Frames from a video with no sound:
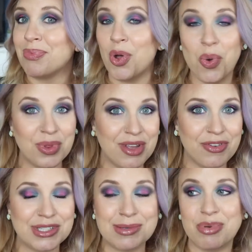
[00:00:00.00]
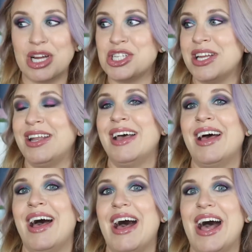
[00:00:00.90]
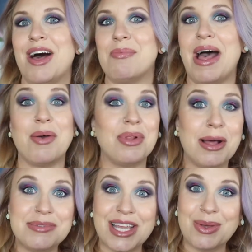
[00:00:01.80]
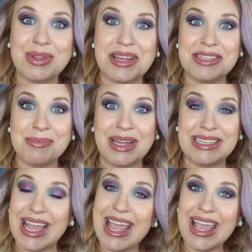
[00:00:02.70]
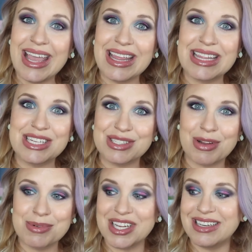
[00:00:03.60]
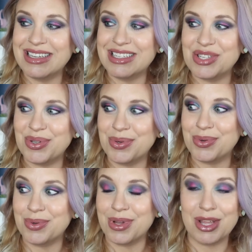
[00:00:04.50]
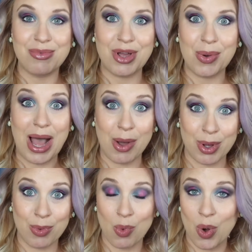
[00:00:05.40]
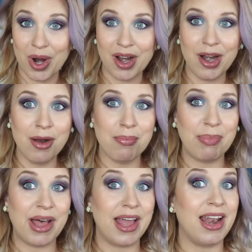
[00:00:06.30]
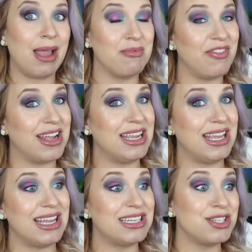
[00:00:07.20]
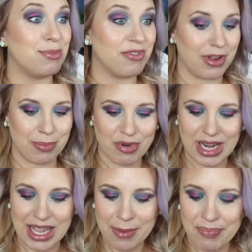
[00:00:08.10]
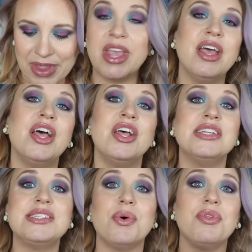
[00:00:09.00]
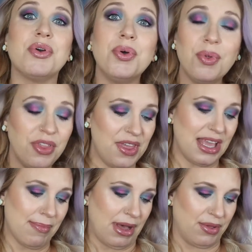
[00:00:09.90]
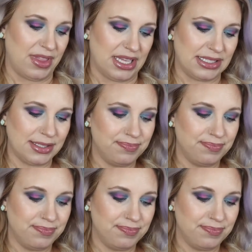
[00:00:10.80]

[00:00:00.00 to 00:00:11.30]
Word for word: only a first impression. I will update you at the end of my day in the description to let you know how it wore, but I'm finding it to be very pretty. So the cool thing about this,